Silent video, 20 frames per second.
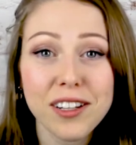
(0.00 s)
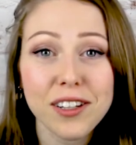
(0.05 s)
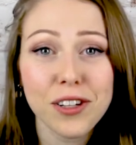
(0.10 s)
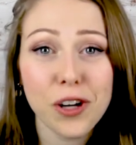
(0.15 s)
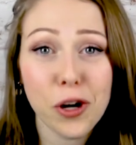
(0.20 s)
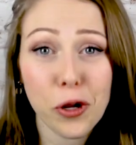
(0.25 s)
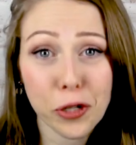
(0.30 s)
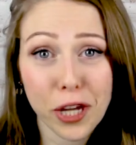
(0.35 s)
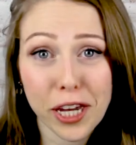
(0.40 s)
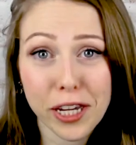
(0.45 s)

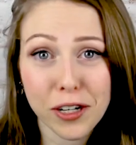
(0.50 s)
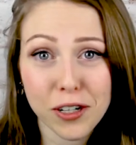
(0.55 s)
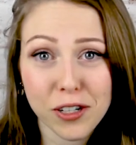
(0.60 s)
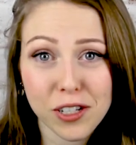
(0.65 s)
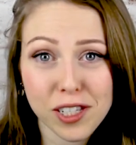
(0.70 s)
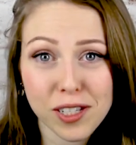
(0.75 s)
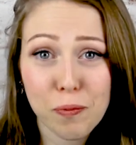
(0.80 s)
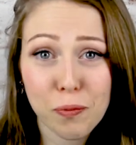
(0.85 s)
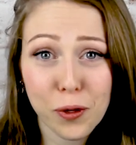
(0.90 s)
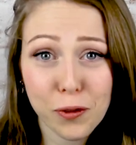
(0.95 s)

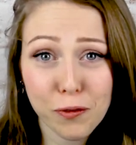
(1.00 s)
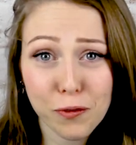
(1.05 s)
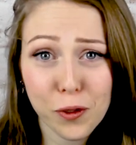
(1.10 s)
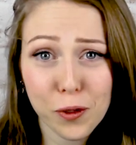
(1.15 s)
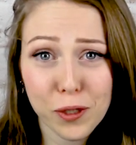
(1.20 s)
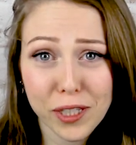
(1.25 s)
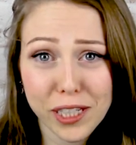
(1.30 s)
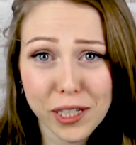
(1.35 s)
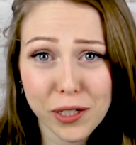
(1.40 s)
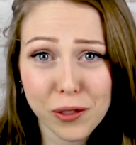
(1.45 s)
all-nighters,
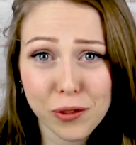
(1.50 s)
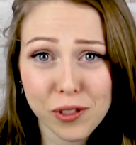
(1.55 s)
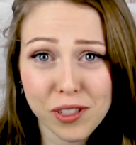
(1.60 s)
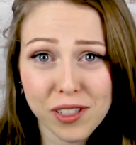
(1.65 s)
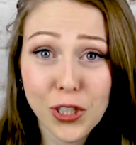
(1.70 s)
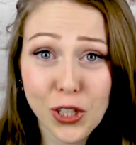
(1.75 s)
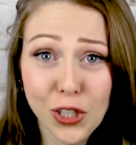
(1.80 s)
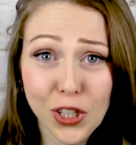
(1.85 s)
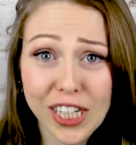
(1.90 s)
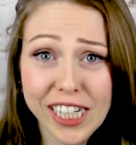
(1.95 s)
portfolios,
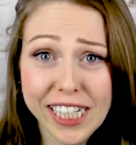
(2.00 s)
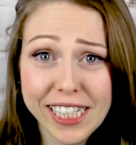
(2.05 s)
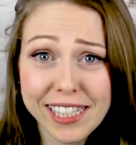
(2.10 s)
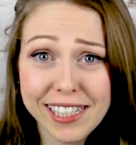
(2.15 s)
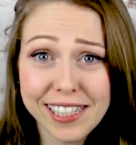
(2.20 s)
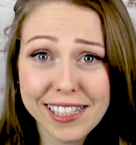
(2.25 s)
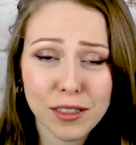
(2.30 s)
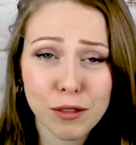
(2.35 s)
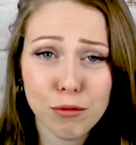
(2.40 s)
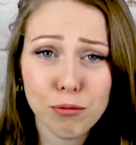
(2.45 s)

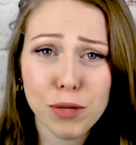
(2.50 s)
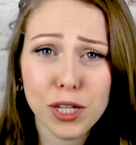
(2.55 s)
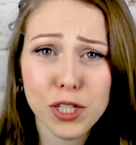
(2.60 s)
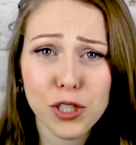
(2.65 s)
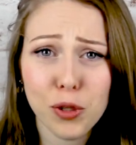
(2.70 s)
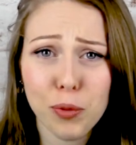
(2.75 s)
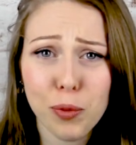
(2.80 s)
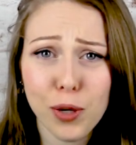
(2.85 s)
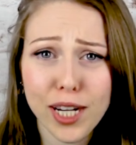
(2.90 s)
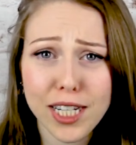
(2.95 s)
crits,
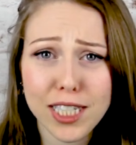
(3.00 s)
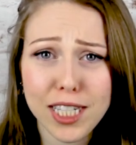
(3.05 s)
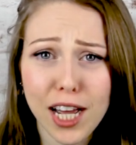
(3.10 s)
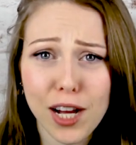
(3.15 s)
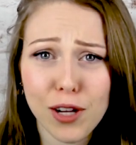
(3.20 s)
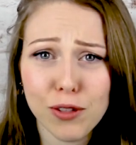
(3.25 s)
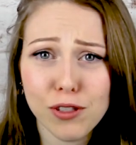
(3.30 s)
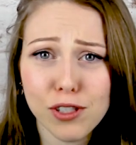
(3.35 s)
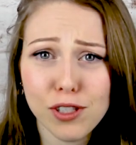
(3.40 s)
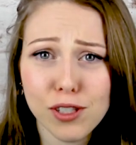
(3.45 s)
mental
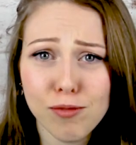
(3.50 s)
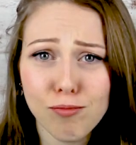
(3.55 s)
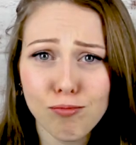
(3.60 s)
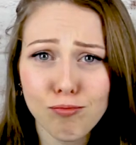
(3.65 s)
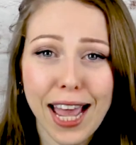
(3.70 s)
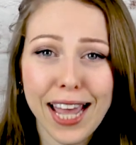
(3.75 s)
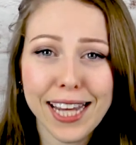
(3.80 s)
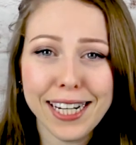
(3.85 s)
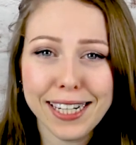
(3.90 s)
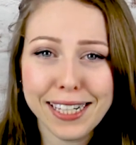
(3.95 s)
breakdowns,
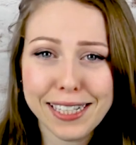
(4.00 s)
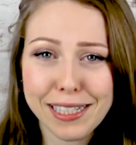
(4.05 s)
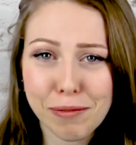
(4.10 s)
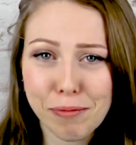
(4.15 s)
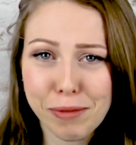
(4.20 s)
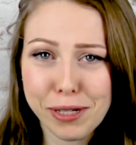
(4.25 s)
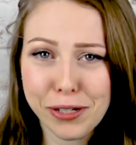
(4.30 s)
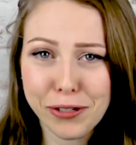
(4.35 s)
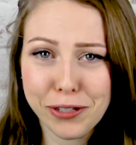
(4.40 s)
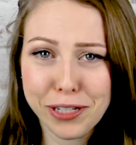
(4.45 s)
endless
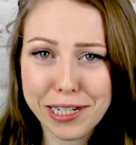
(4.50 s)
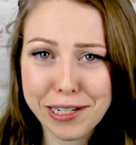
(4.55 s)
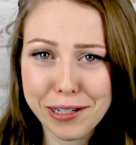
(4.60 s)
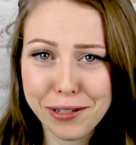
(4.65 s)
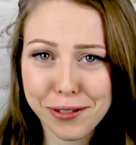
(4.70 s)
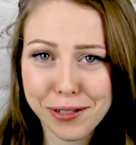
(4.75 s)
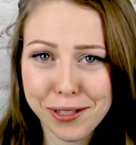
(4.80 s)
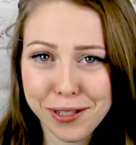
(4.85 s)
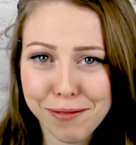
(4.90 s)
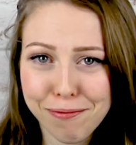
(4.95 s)
meal
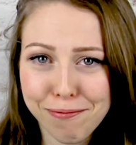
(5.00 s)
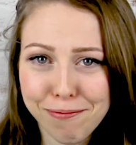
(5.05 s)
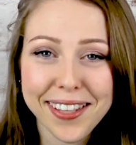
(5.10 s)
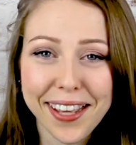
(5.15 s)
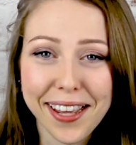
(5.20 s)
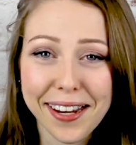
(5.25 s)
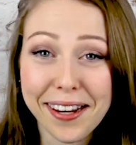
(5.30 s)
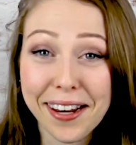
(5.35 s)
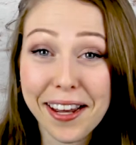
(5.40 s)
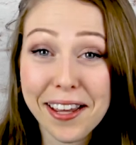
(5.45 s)
deals,
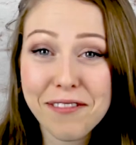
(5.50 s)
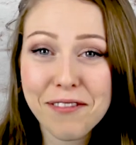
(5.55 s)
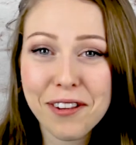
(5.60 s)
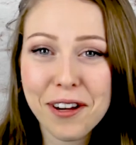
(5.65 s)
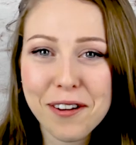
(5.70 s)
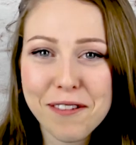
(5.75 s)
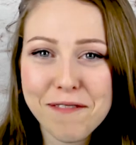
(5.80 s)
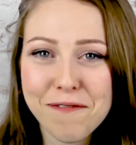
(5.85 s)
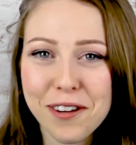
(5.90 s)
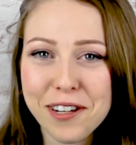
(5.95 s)
and
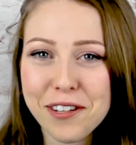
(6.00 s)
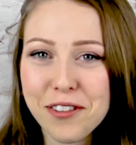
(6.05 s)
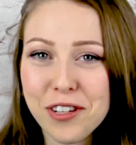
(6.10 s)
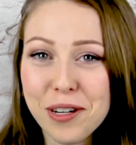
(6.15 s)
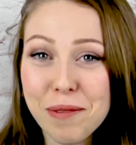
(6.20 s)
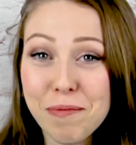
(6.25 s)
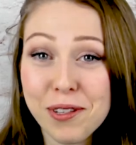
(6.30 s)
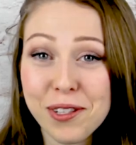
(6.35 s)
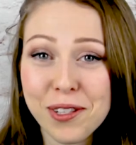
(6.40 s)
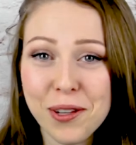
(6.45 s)
lifelong
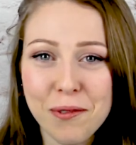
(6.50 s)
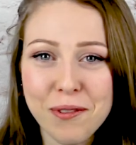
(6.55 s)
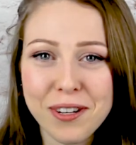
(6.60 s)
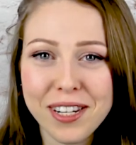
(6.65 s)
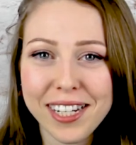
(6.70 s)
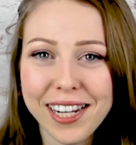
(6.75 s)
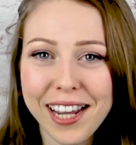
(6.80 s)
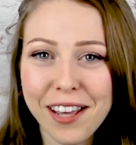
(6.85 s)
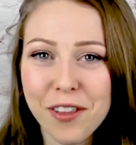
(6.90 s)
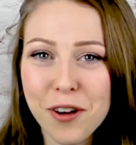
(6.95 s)
friendships sewn
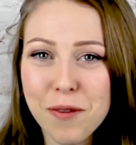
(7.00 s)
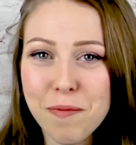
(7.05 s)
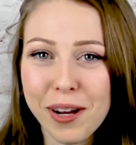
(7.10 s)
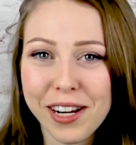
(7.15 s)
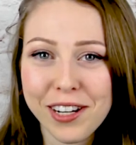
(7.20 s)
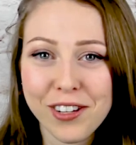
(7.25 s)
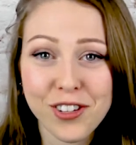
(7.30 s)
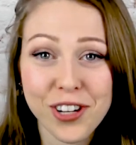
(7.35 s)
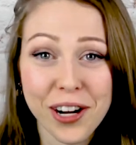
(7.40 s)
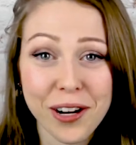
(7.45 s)
together by
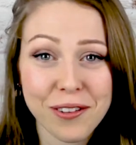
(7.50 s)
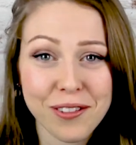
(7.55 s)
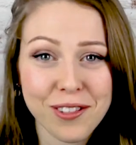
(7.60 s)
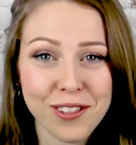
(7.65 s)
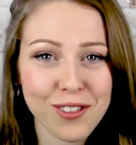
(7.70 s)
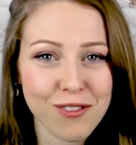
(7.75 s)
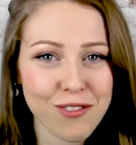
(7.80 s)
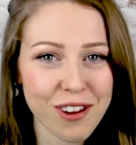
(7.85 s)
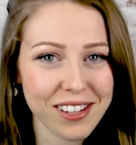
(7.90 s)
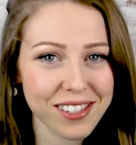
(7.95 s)
shared
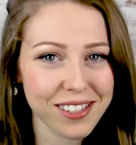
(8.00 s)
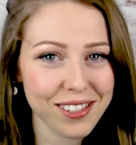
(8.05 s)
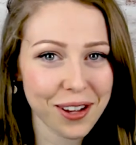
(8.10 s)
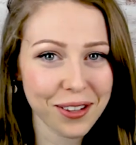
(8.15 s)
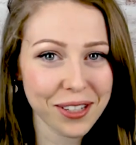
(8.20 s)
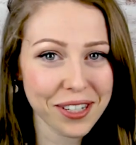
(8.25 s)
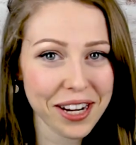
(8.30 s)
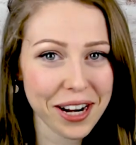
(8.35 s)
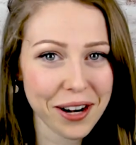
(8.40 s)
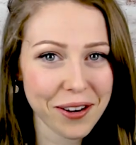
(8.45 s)
stress
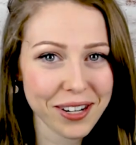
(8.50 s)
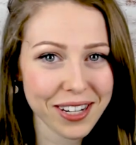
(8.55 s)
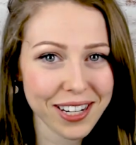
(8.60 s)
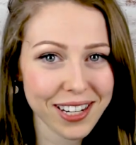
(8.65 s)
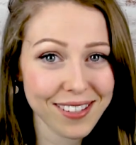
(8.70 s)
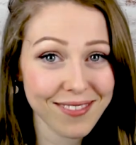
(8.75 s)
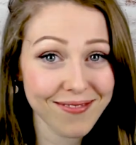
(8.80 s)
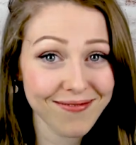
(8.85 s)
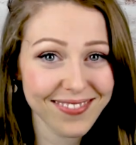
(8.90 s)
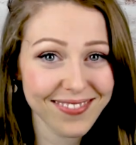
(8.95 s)
solidarity.